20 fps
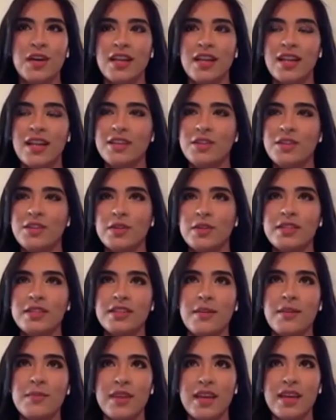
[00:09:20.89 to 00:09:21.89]
like do it
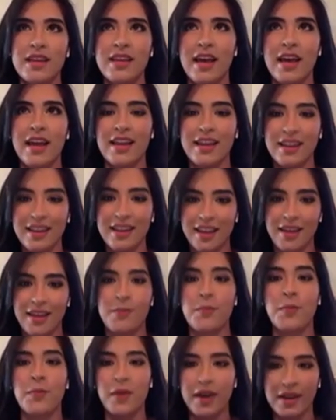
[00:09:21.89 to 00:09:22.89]
something that it can
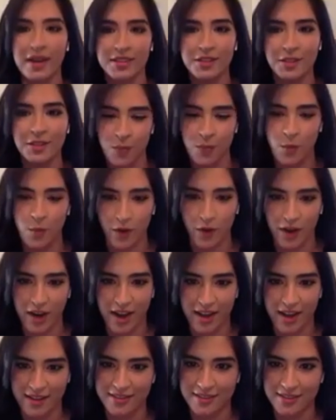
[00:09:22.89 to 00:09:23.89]
branch more,
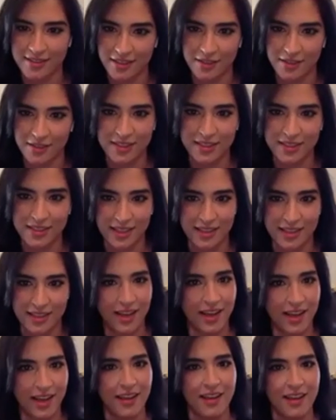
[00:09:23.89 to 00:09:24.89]
as Sandra said.
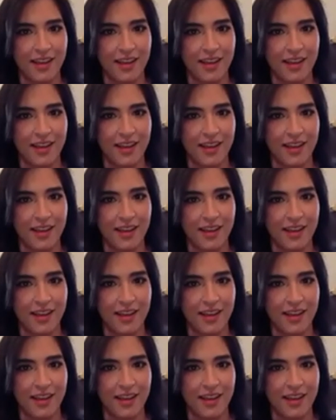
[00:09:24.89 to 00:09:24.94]
Like